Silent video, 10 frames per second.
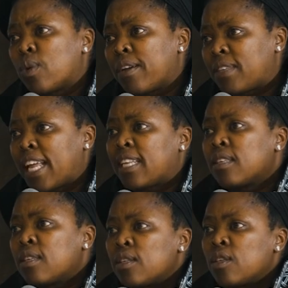have done,
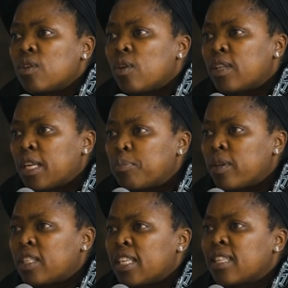that
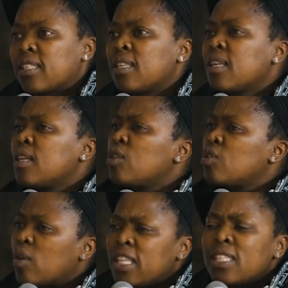project.
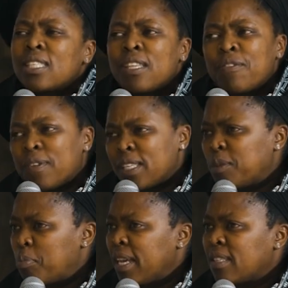So this is a free
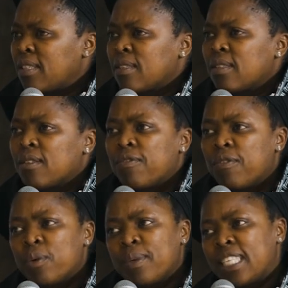space,
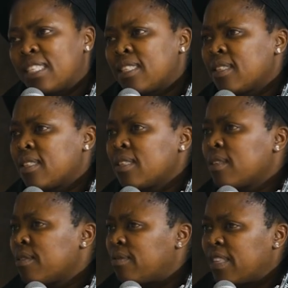fluid,
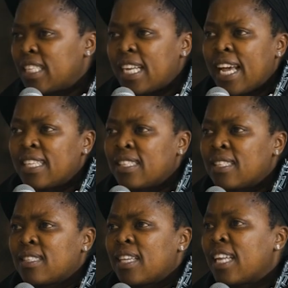very
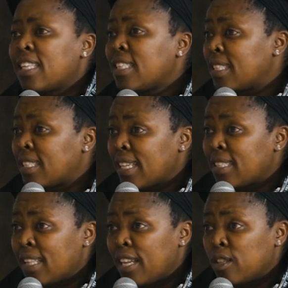nice, and it is
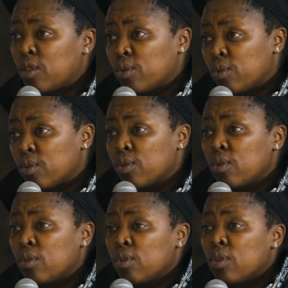sustained through
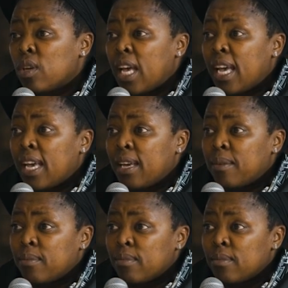
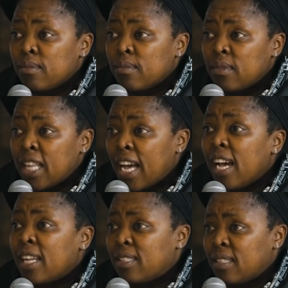the
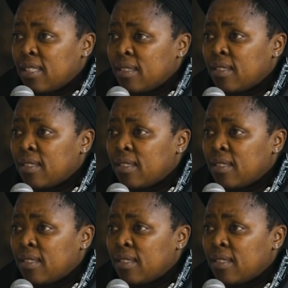arts.